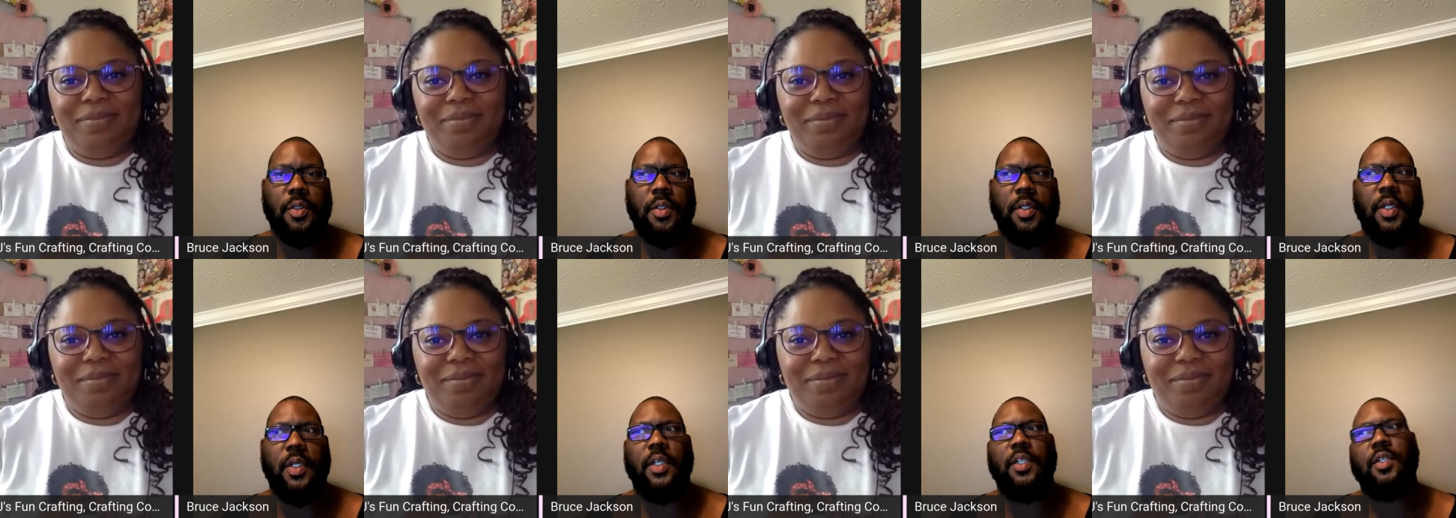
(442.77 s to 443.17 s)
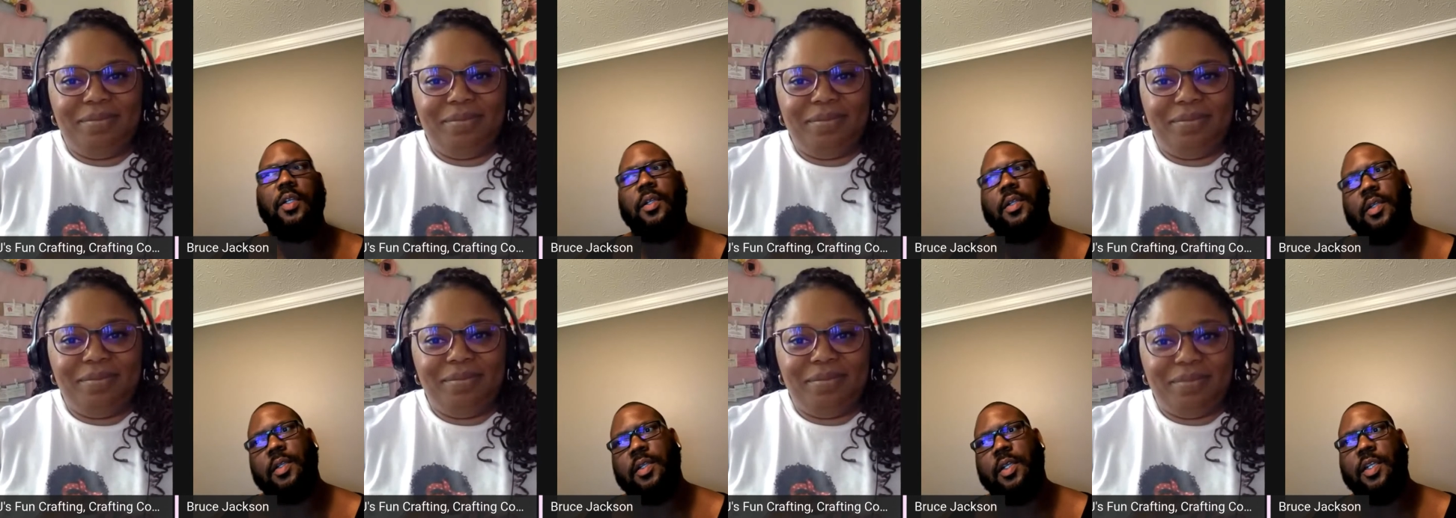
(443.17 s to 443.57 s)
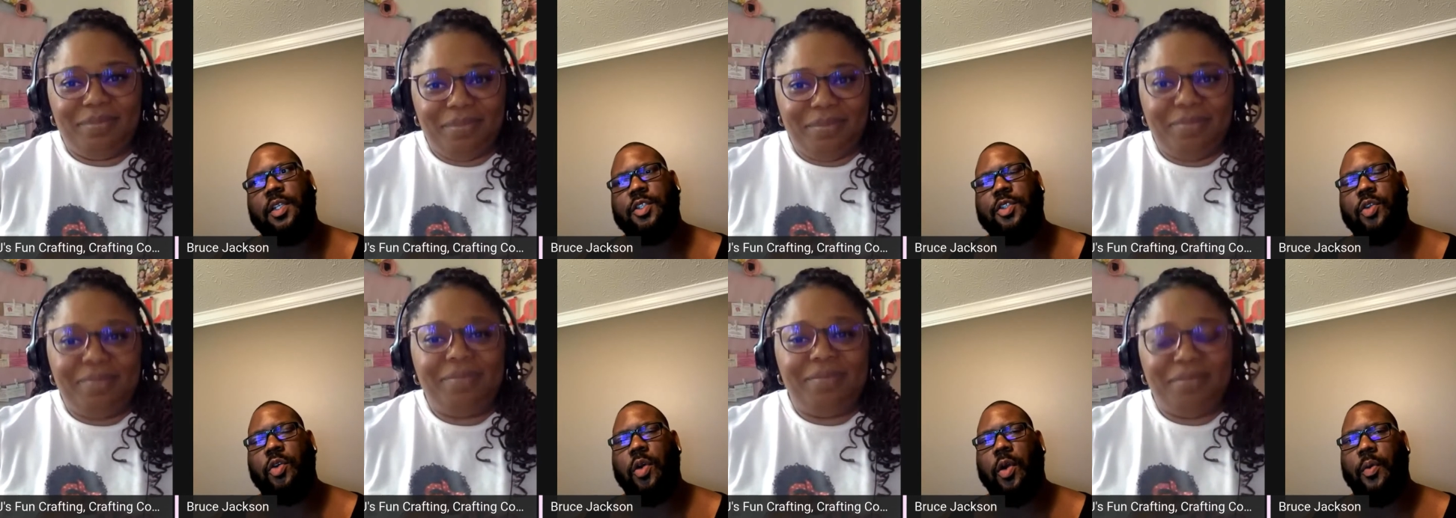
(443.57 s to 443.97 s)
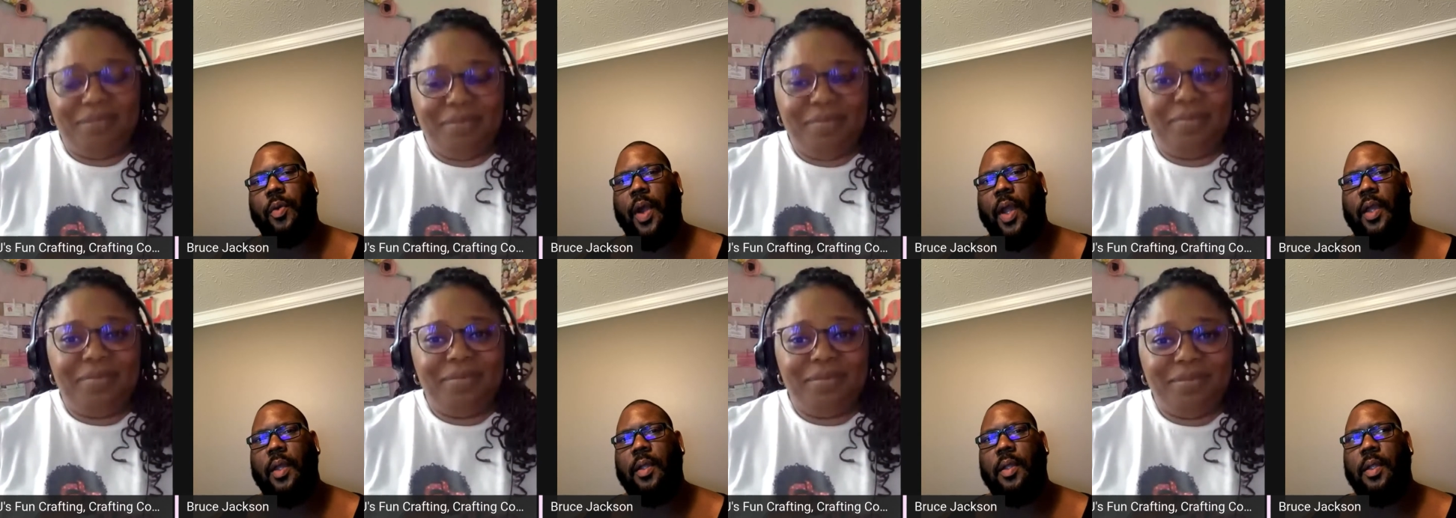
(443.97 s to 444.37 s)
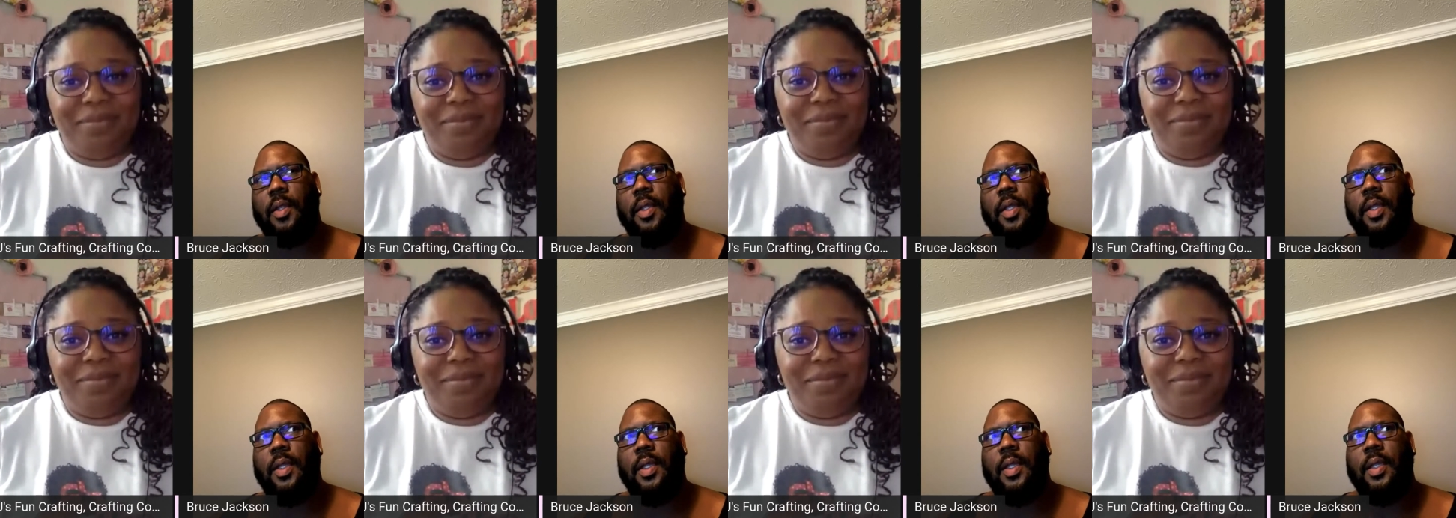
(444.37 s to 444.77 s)
Speaker 1: to the, to the store, right?
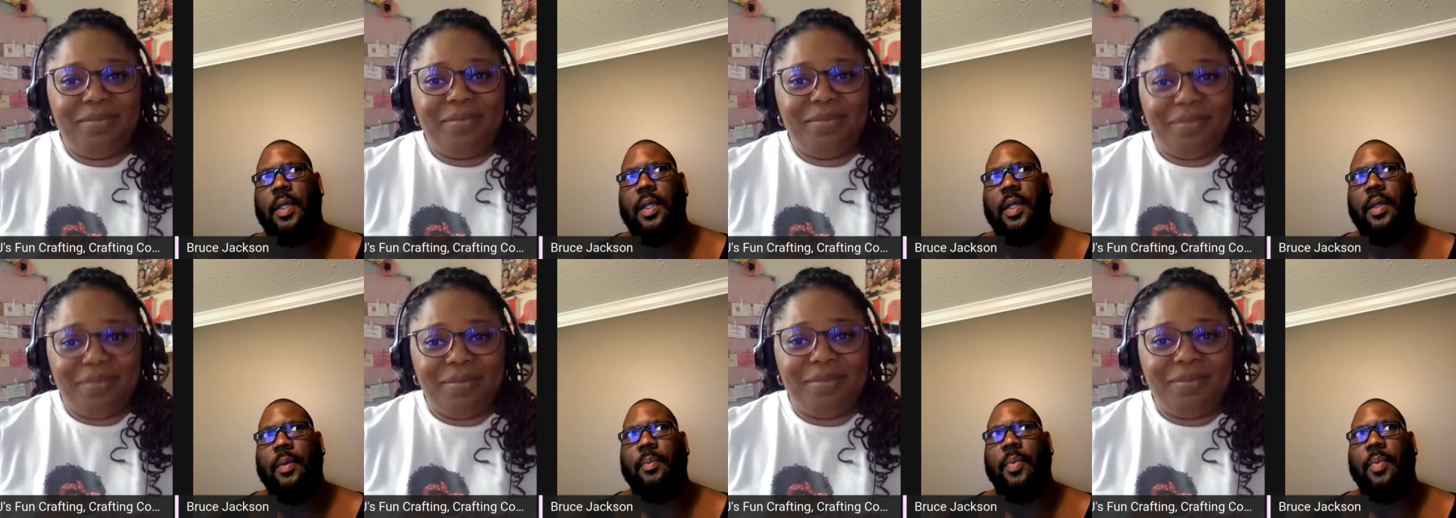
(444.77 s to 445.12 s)
Mm-hmm.